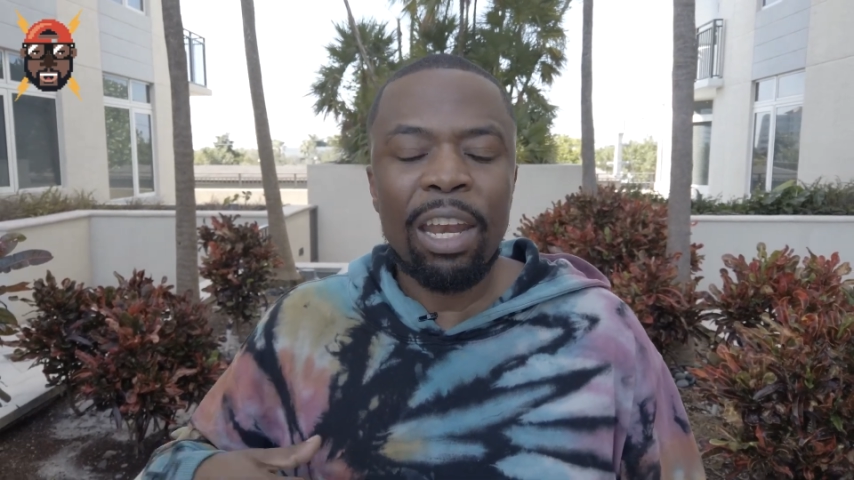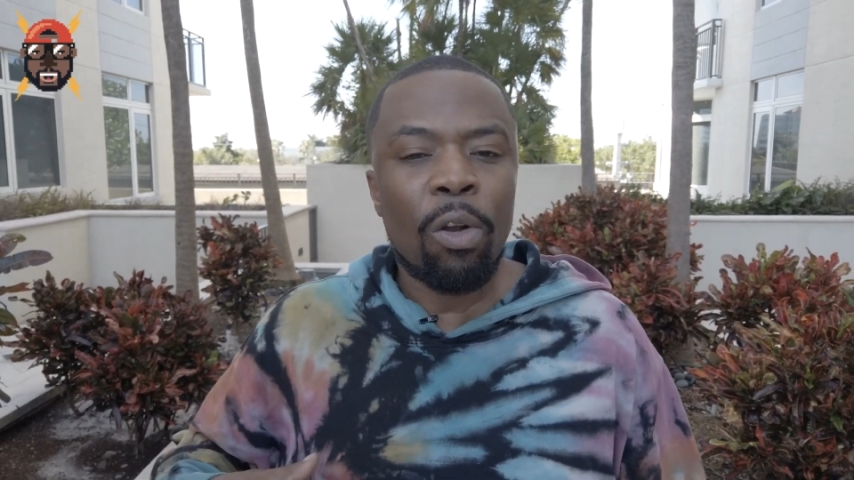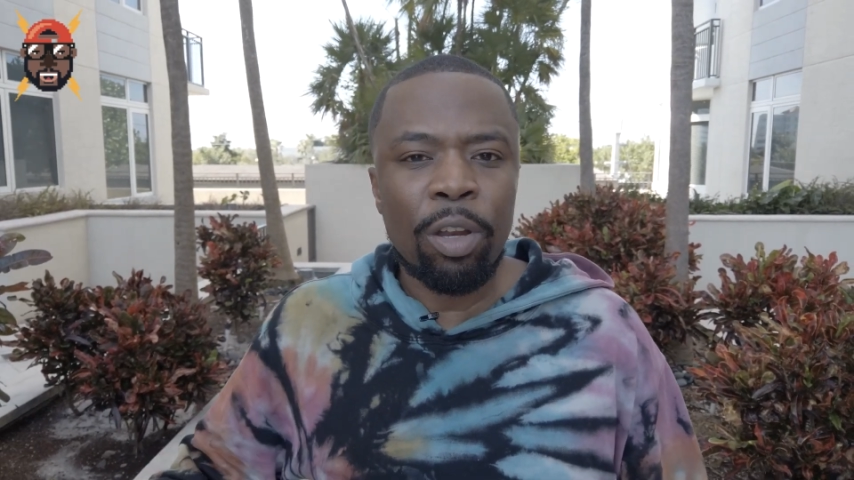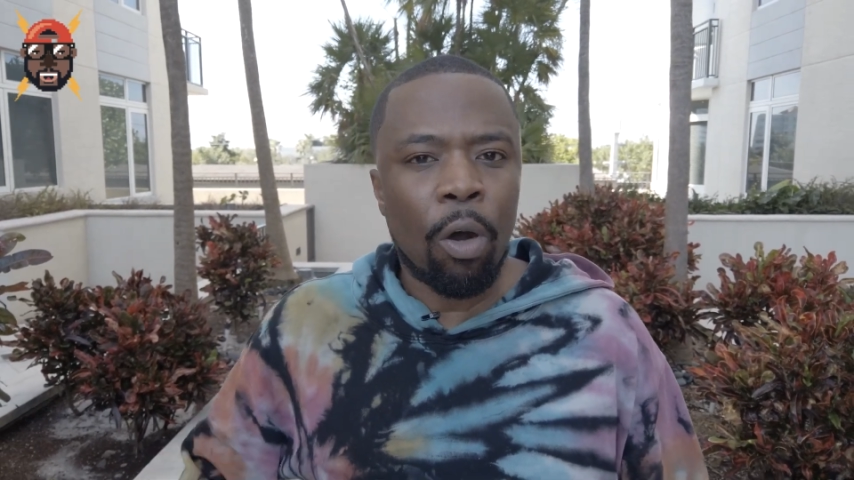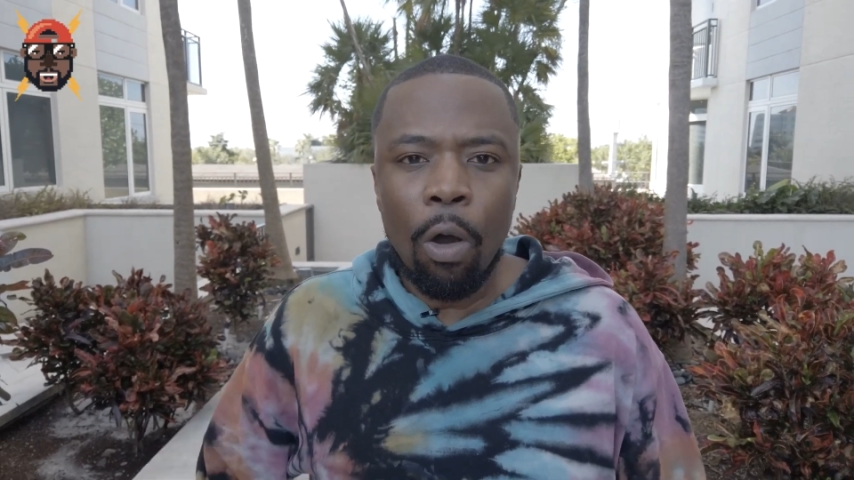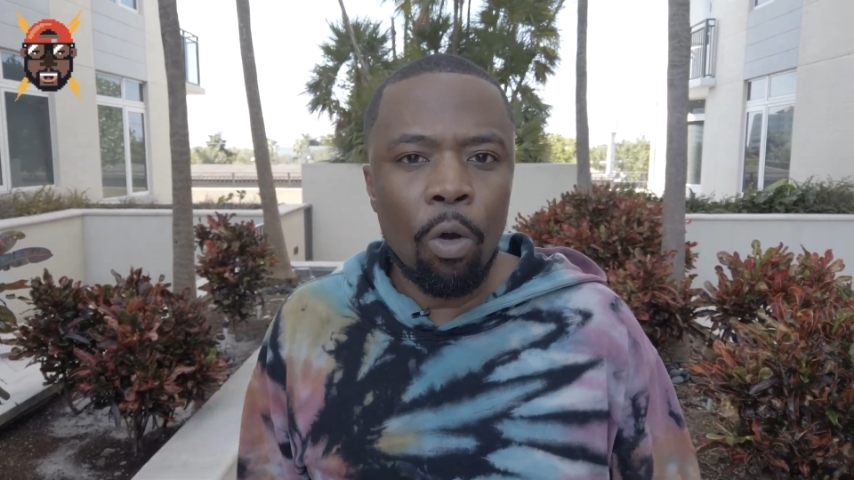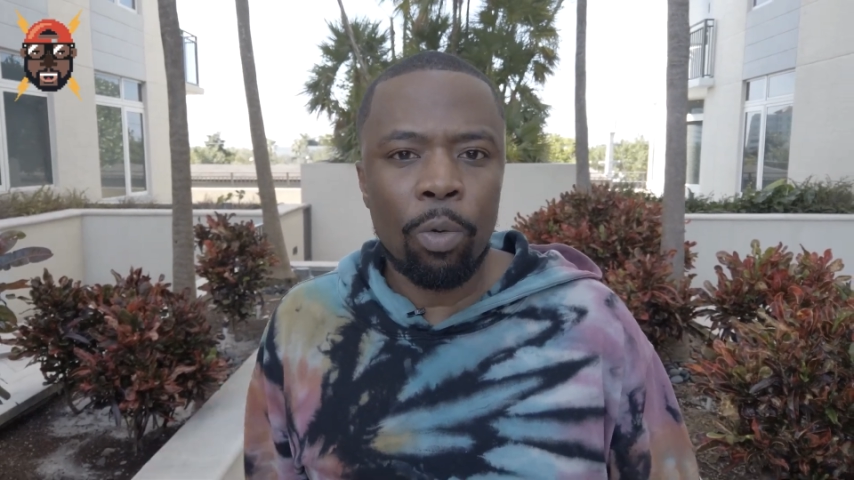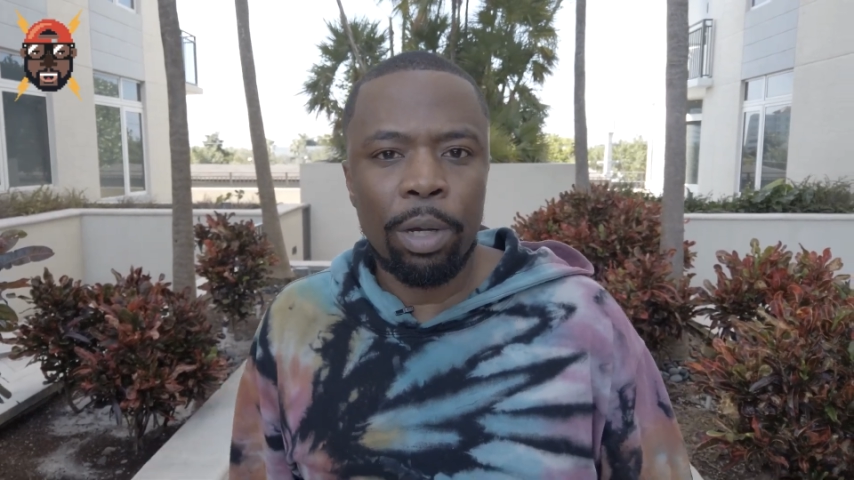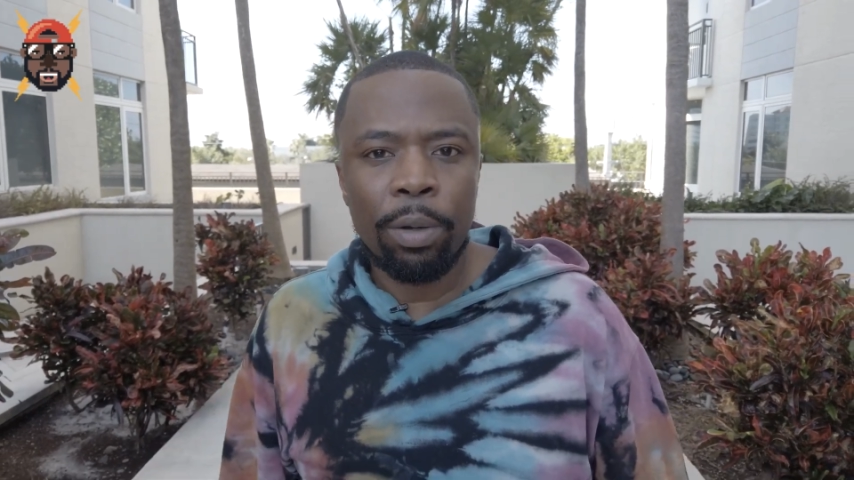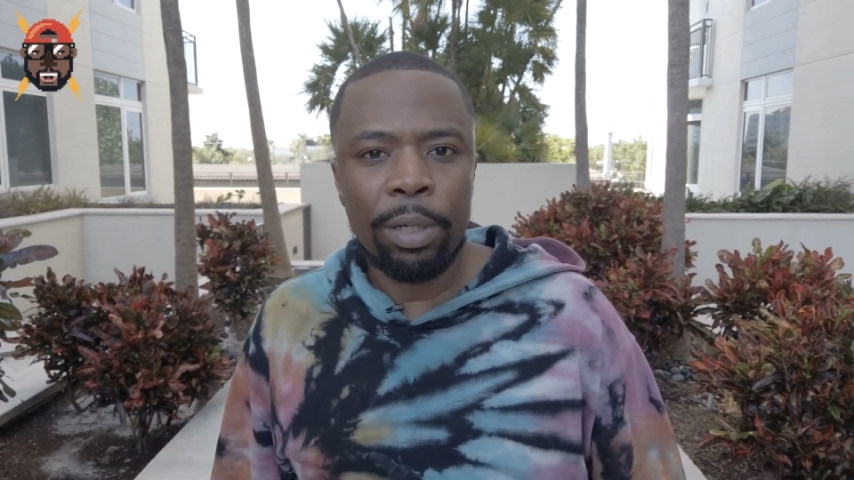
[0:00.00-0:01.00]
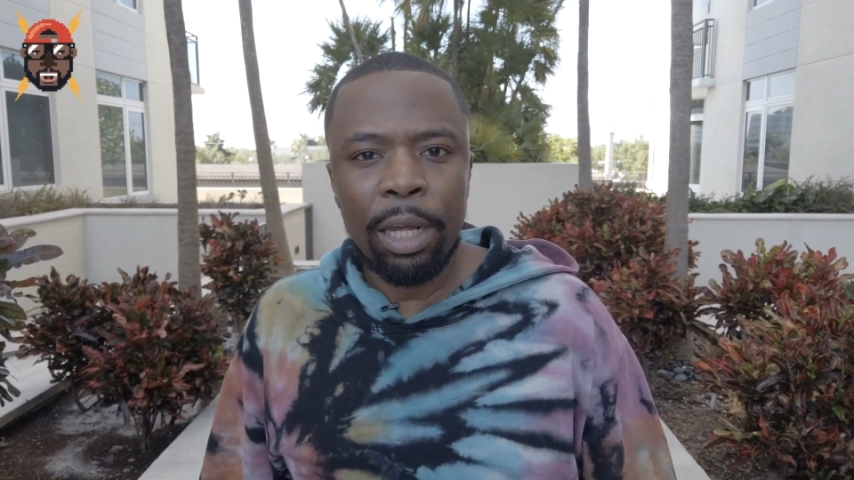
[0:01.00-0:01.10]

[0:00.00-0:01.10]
it on your own, yo.